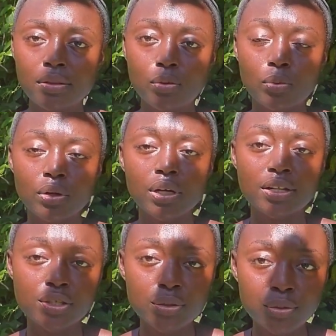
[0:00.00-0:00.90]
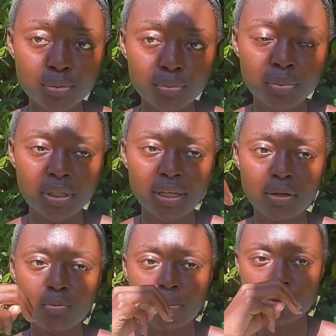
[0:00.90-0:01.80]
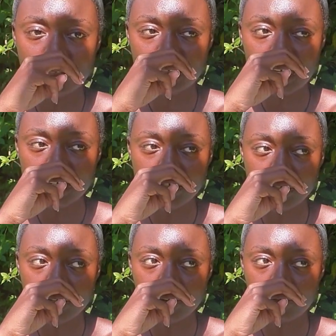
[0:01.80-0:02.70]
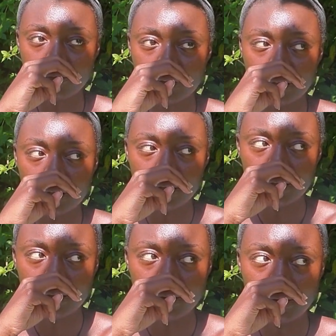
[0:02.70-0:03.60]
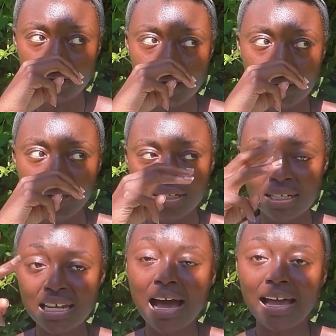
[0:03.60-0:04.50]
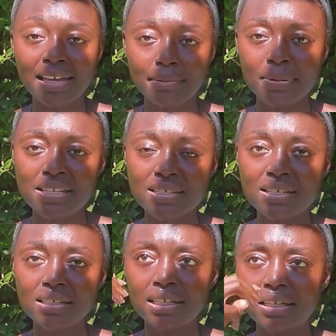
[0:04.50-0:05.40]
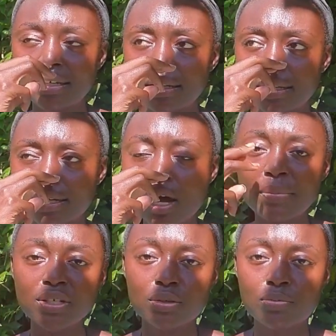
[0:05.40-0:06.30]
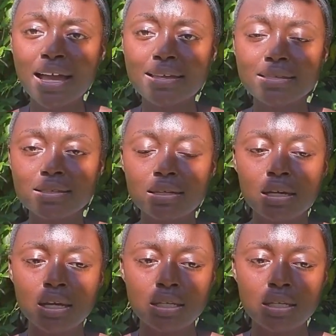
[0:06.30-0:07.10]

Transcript: The word Atum in representation of coming to die, basically, coming to rest.